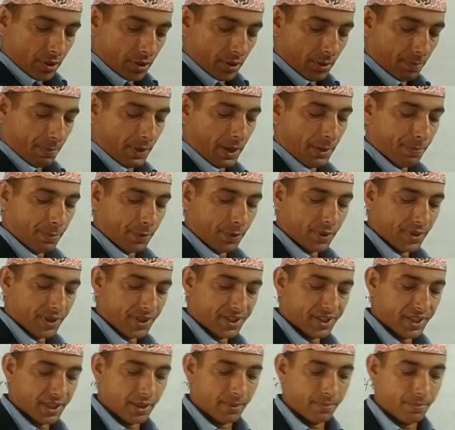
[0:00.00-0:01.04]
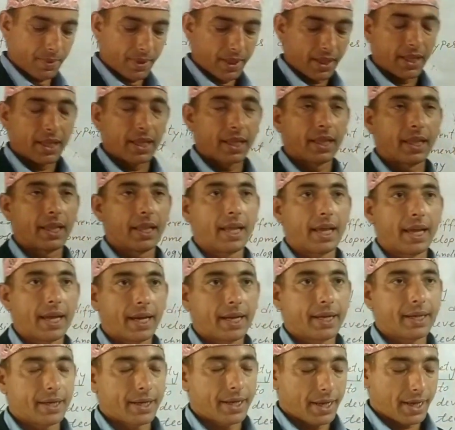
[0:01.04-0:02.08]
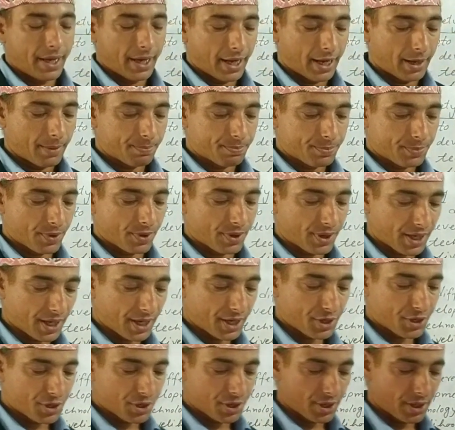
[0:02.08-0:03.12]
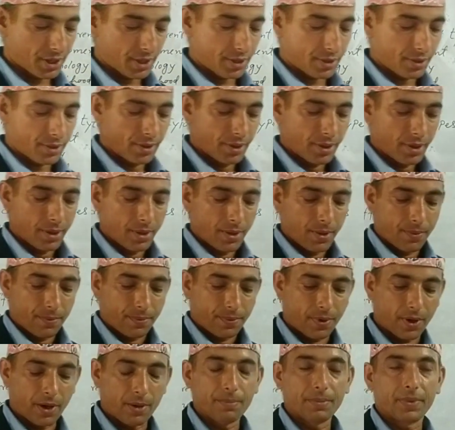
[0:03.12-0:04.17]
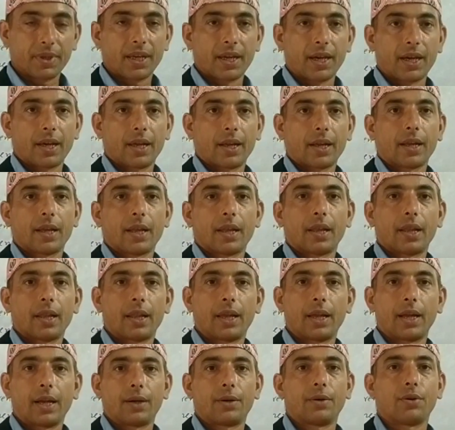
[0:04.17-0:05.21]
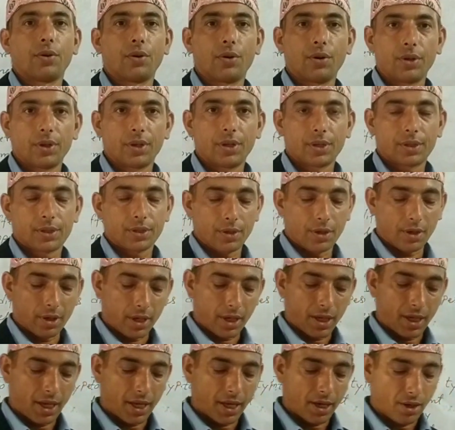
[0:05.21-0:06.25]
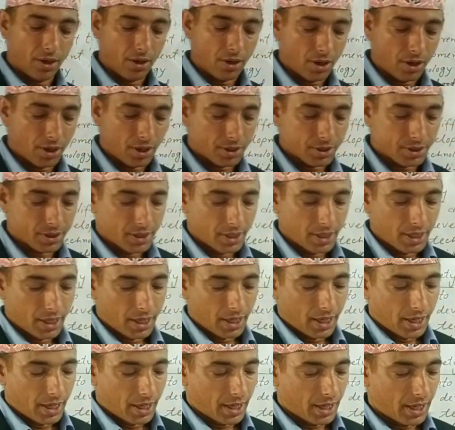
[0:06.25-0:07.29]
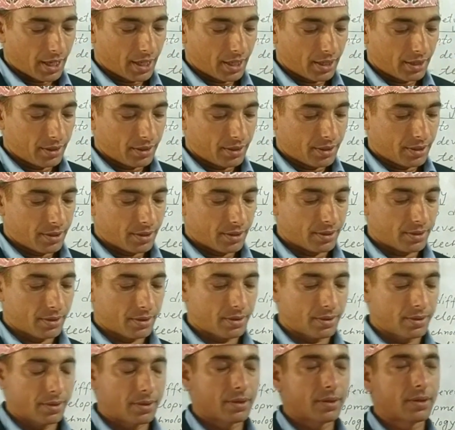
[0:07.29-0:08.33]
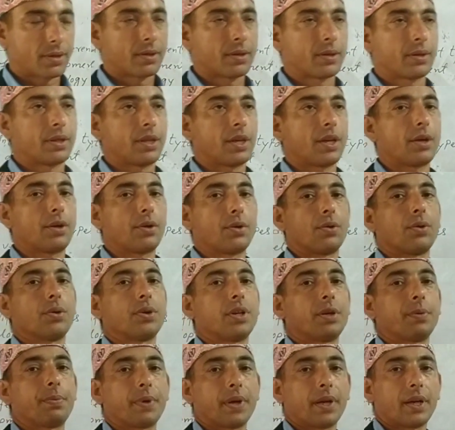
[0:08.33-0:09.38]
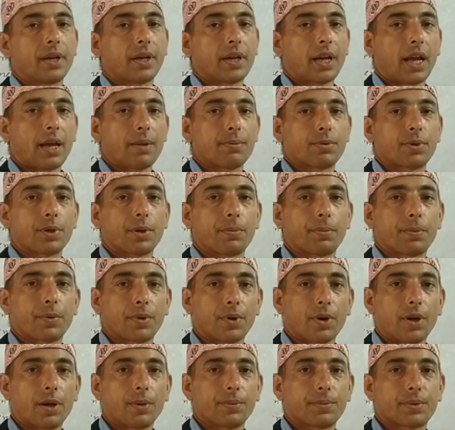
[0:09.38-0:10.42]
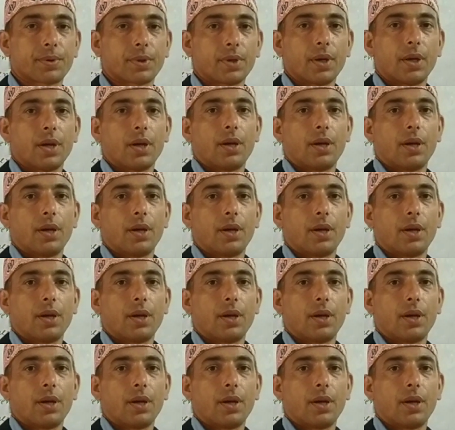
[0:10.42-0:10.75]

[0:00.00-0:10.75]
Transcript: the people receive land and protection from their landowners or landlords, and they grow different types of crops